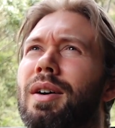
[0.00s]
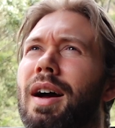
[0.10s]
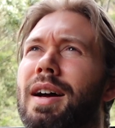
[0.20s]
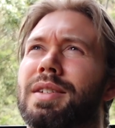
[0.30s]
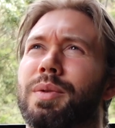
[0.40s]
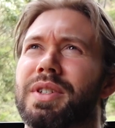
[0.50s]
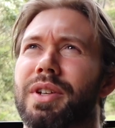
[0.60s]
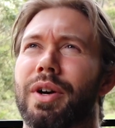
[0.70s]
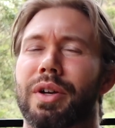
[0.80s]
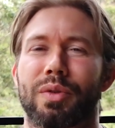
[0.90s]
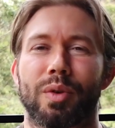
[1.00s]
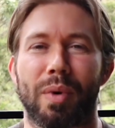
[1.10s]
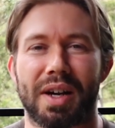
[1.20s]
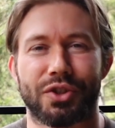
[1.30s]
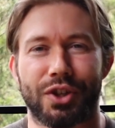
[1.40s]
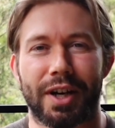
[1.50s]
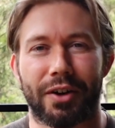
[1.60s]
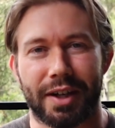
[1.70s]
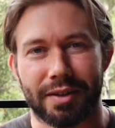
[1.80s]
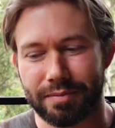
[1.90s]
as I was going through my
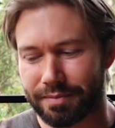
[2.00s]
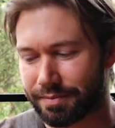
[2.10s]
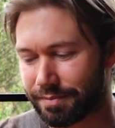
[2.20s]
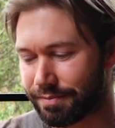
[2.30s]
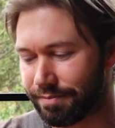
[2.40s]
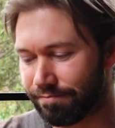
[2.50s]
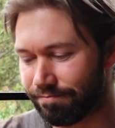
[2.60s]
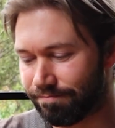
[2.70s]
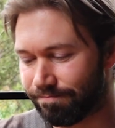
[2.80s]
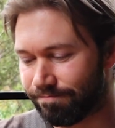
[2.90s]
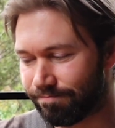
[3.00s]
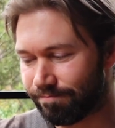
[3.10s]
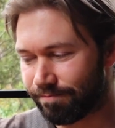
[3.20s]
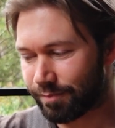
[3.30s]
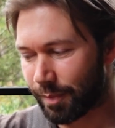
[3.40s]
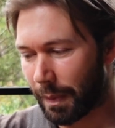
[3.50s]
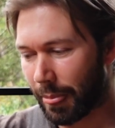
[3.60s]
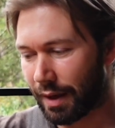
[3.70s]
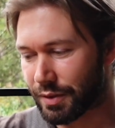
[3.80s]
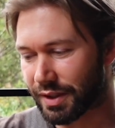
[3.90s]
sharing,
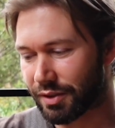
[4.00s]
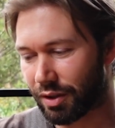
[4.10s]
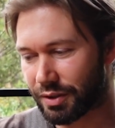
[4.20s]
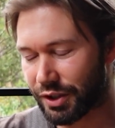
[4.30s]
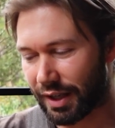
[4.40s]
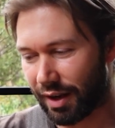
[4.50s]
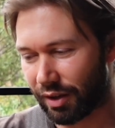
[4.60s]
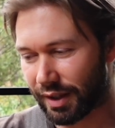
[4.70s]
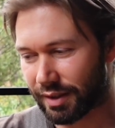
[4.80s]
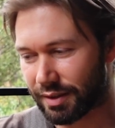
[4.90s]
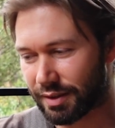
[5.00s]
I was acknowledging how I